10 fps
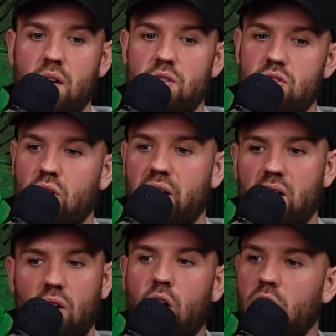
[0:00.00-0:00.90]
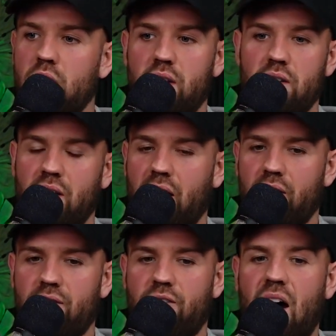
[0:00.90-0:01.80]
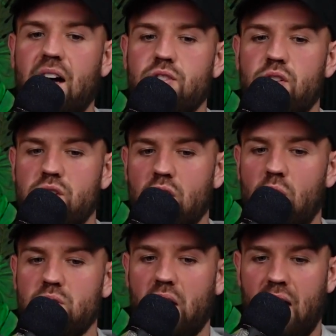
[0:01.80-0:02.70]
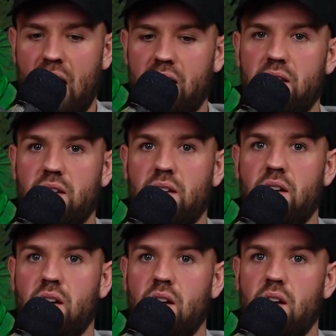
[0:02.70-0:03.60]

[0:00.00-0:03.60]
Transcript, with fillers: So like all of, like fast results in anything